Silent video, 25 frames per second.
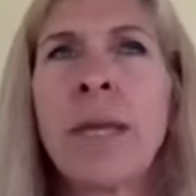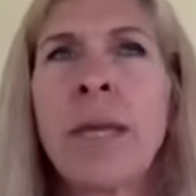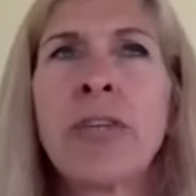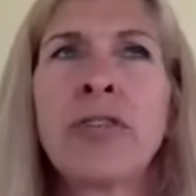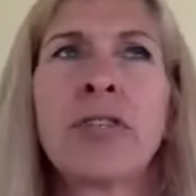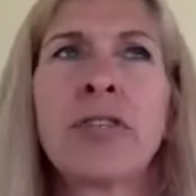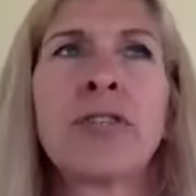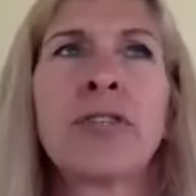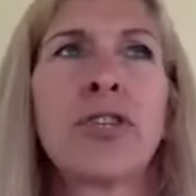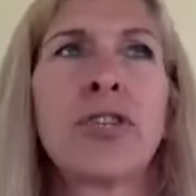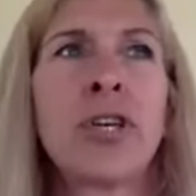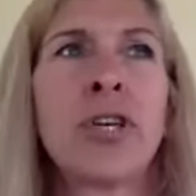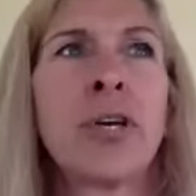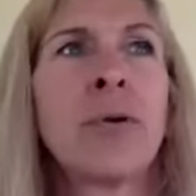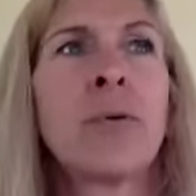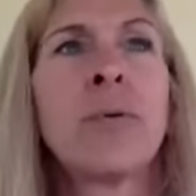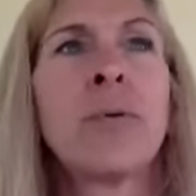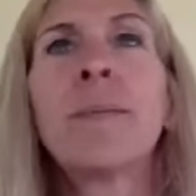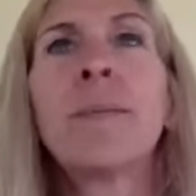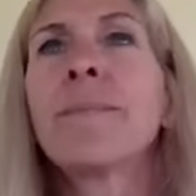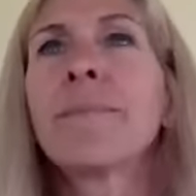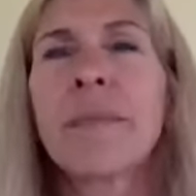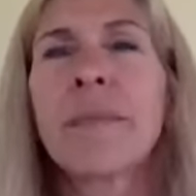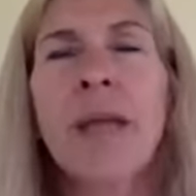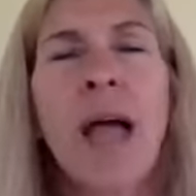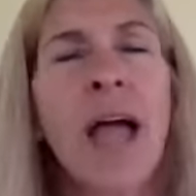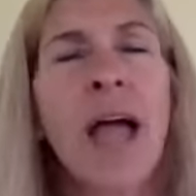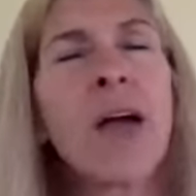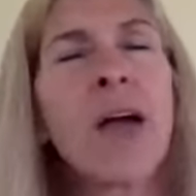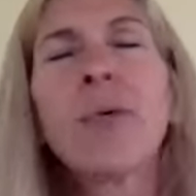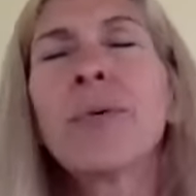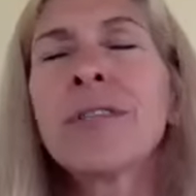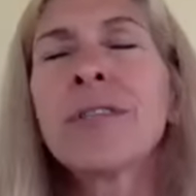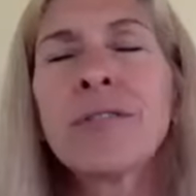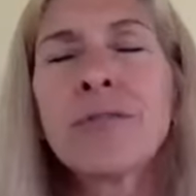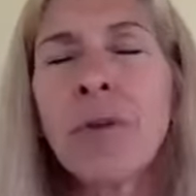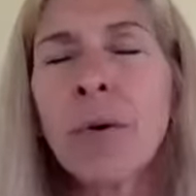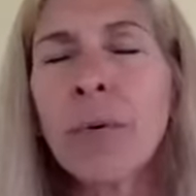When you mentioned too,
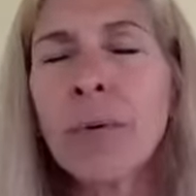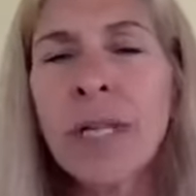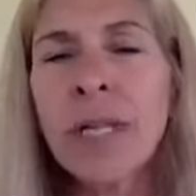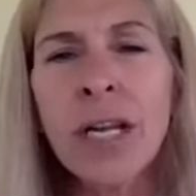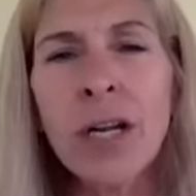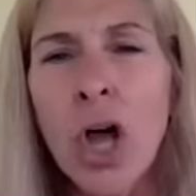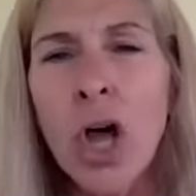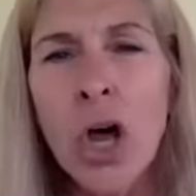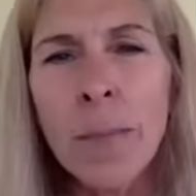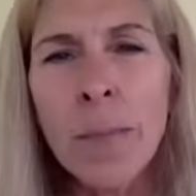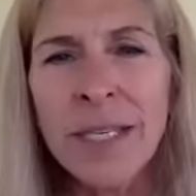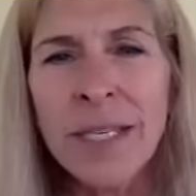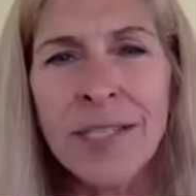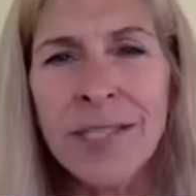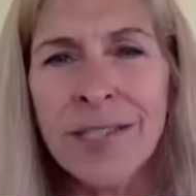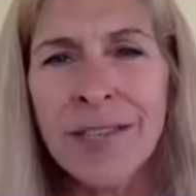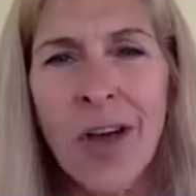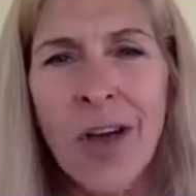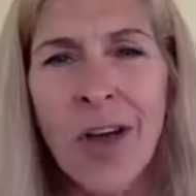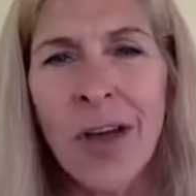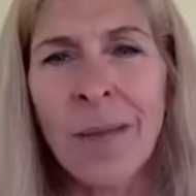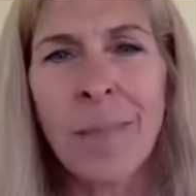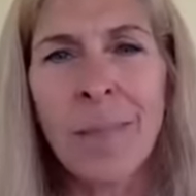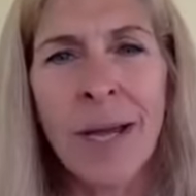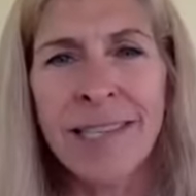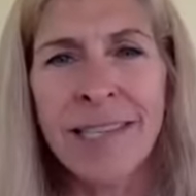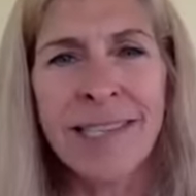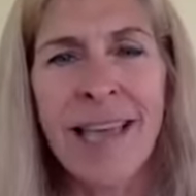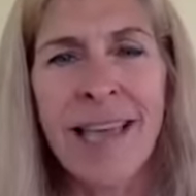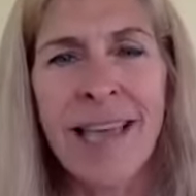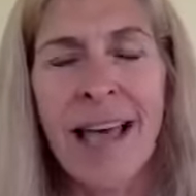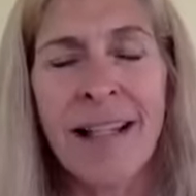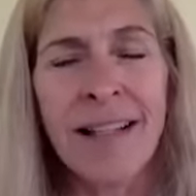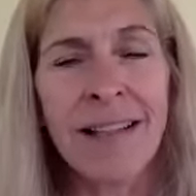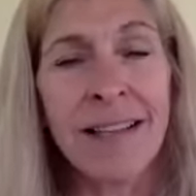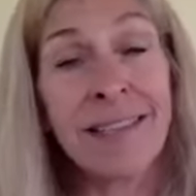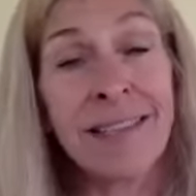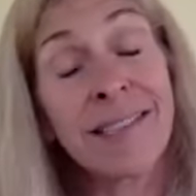I always throw a little hummus
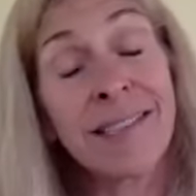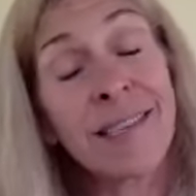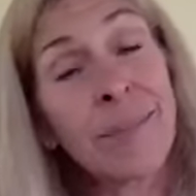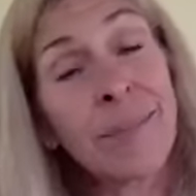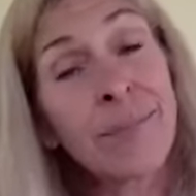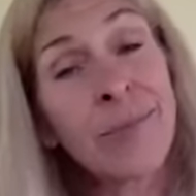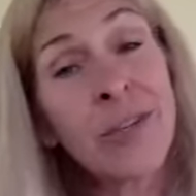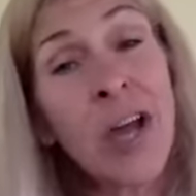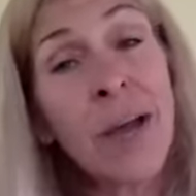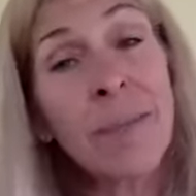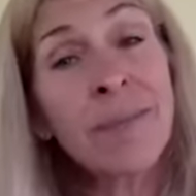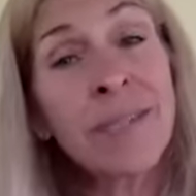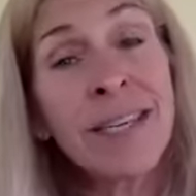on my salad.